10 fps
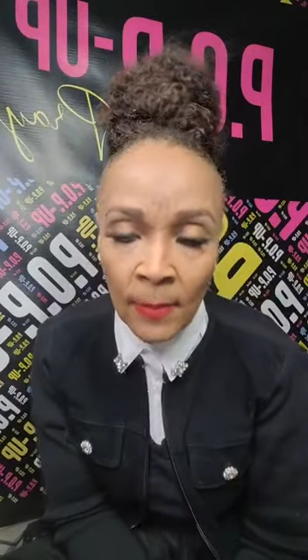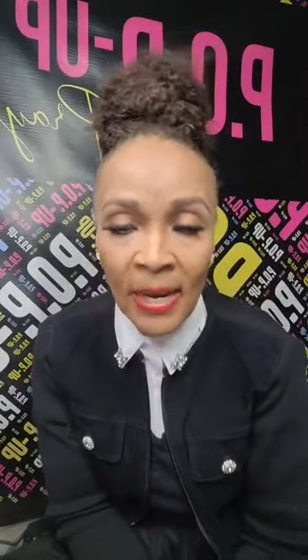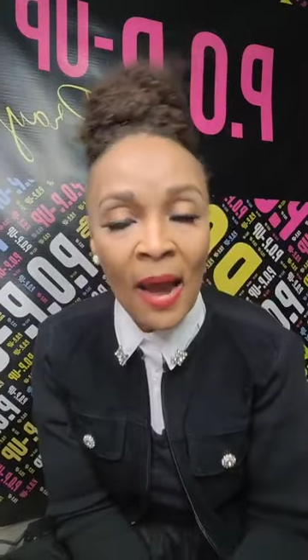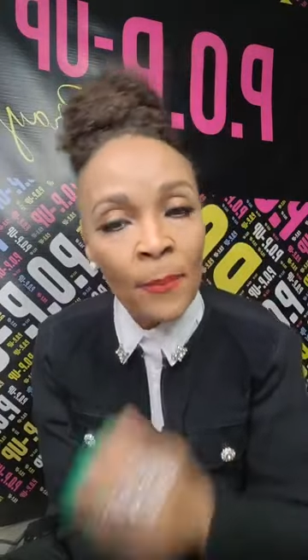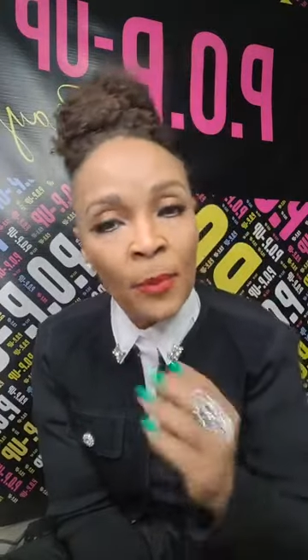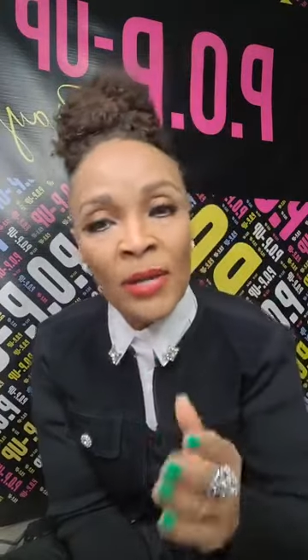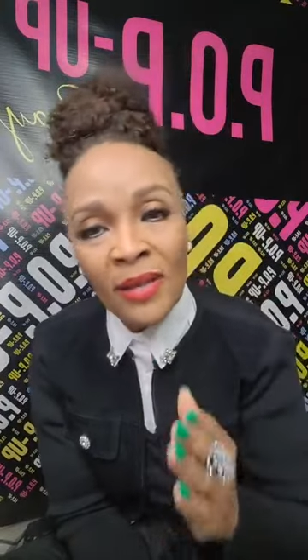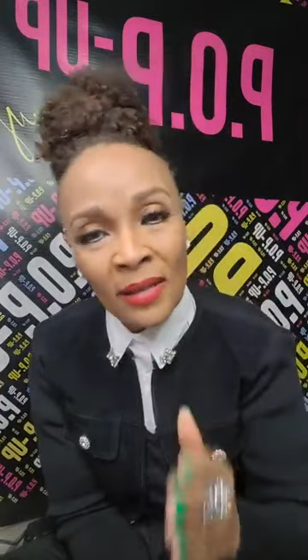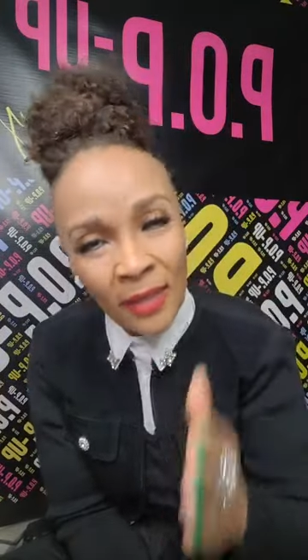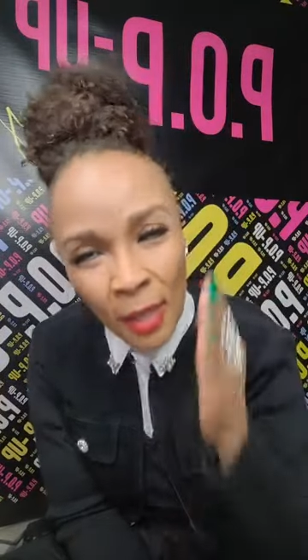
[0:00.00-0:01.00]
But I
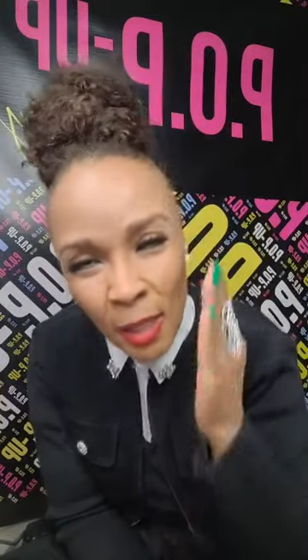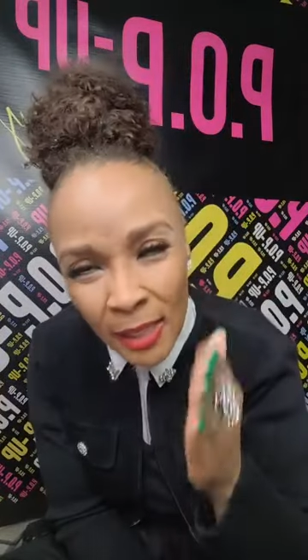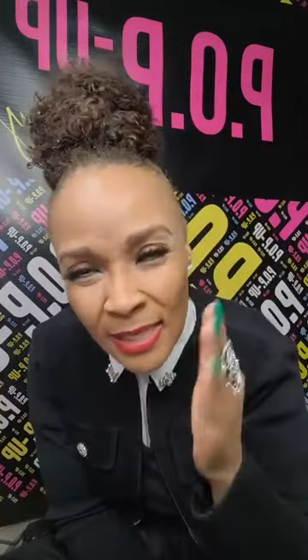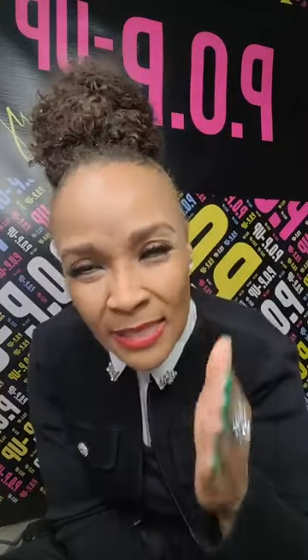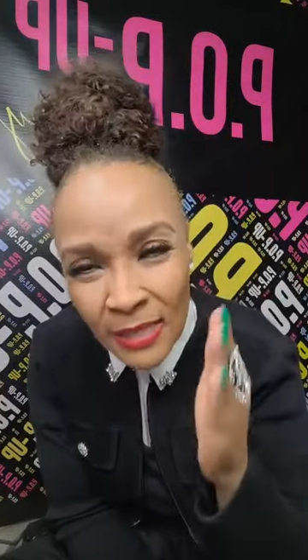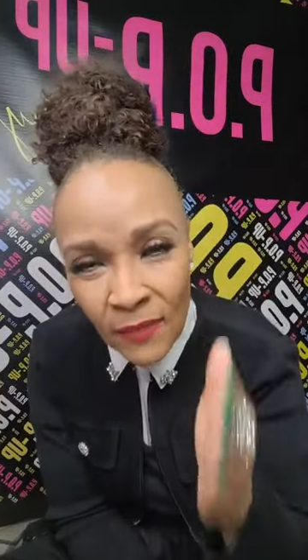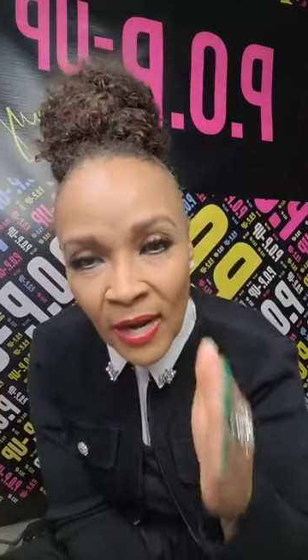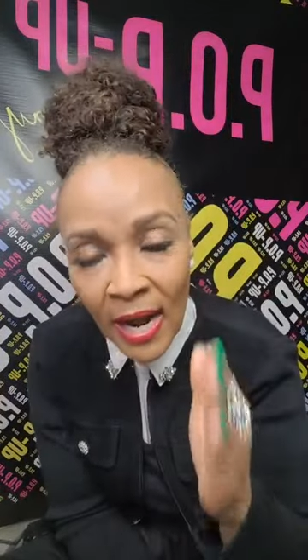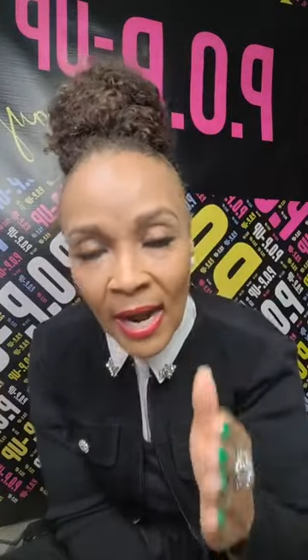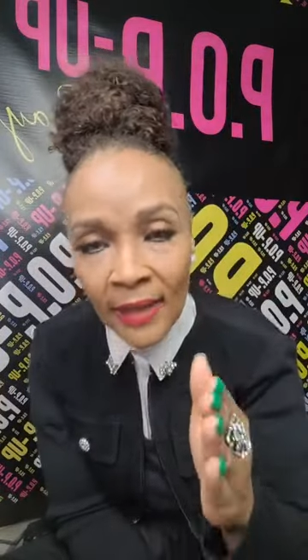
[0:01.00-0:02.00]
pray that the goodness
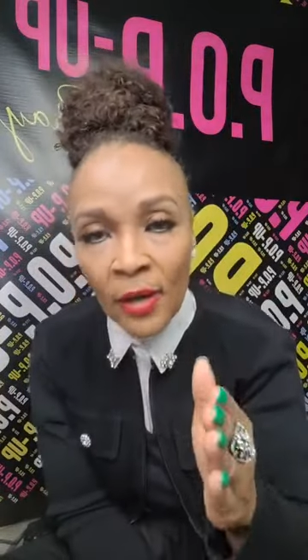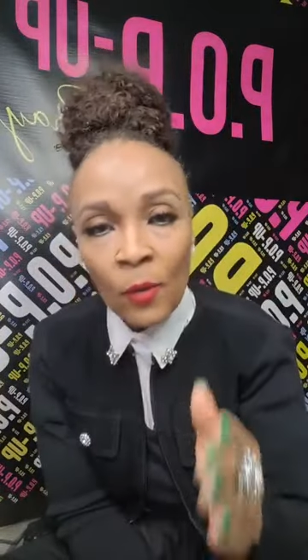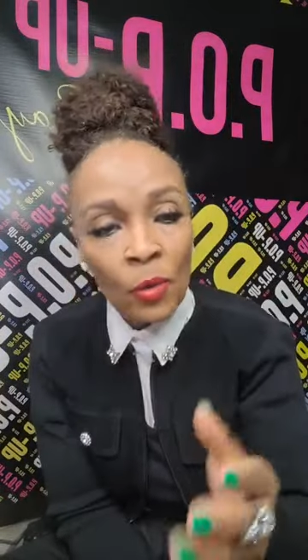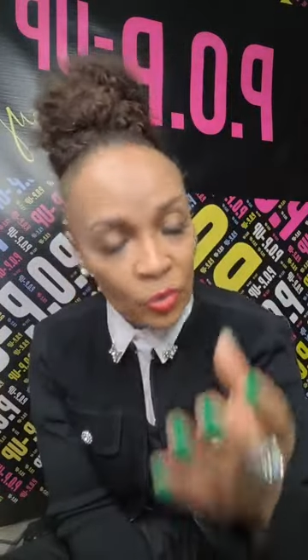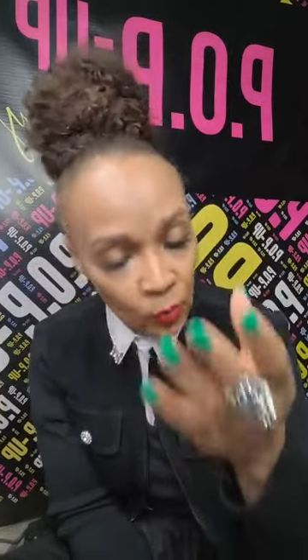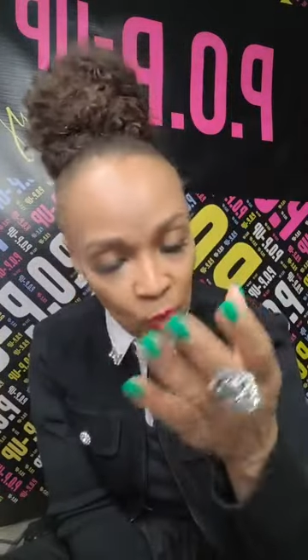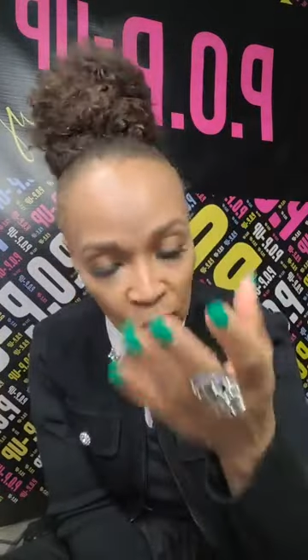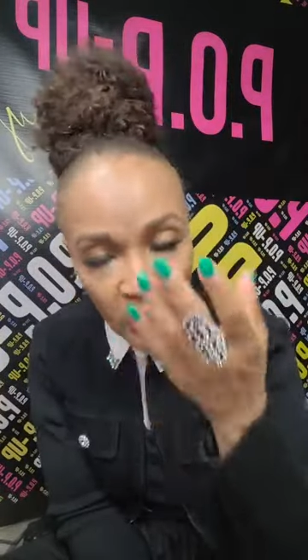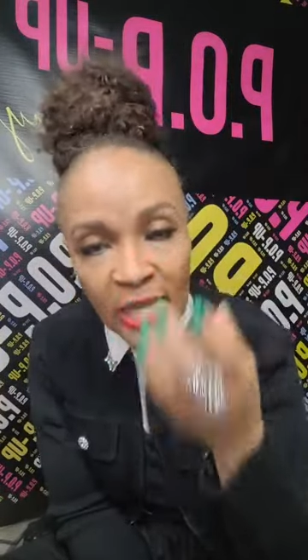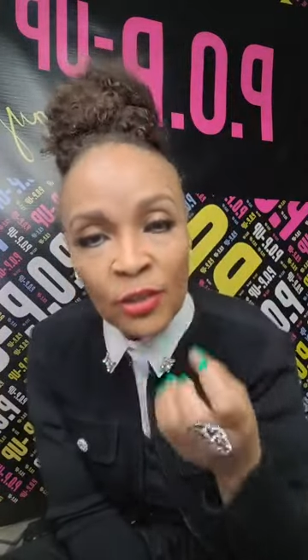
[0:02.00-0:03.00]
of God will,
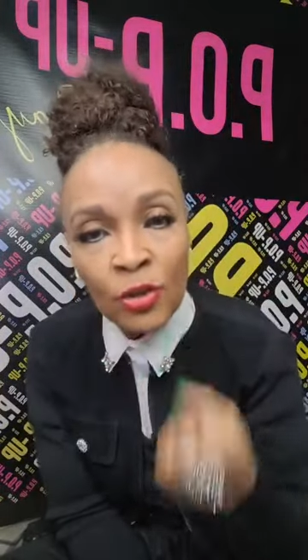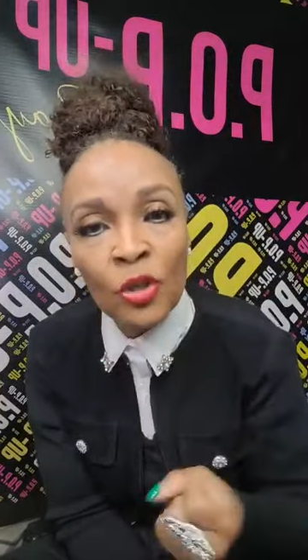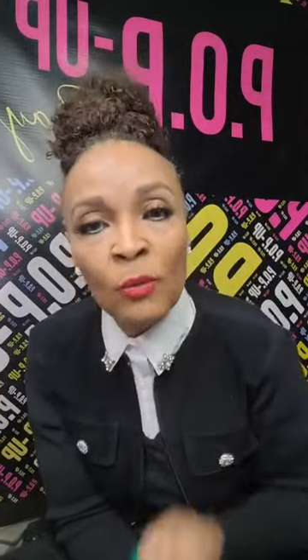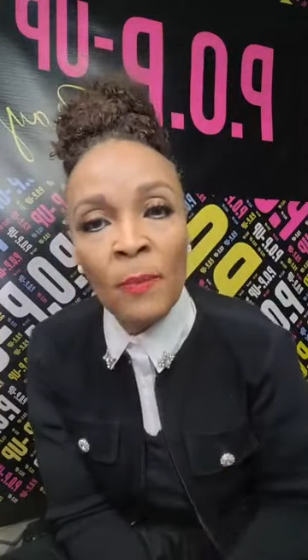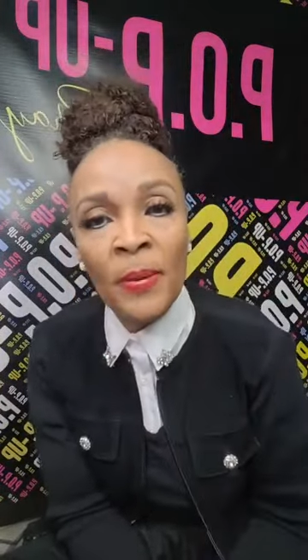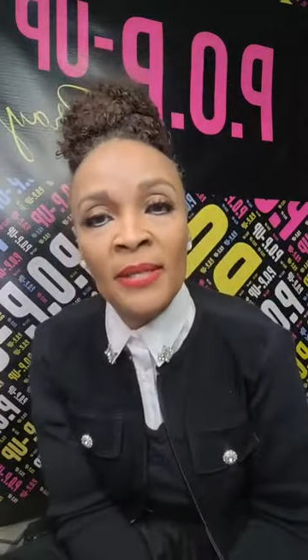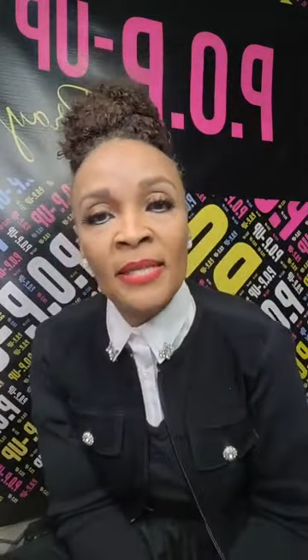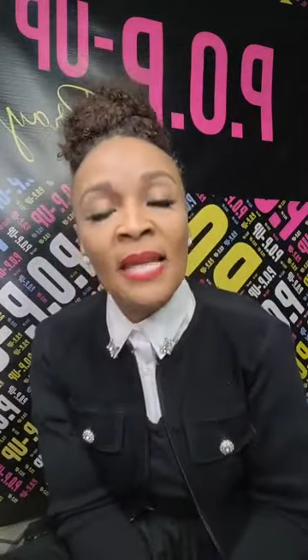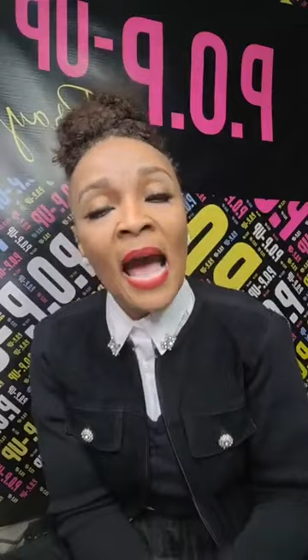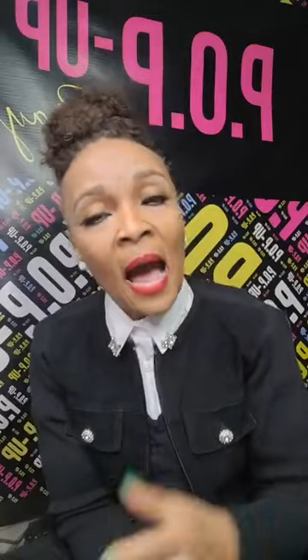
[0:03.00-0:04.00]
will lead you to
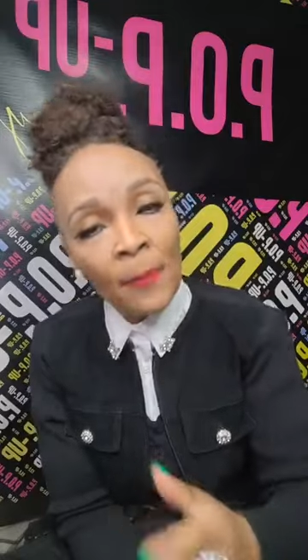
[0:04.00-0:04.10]
repentance.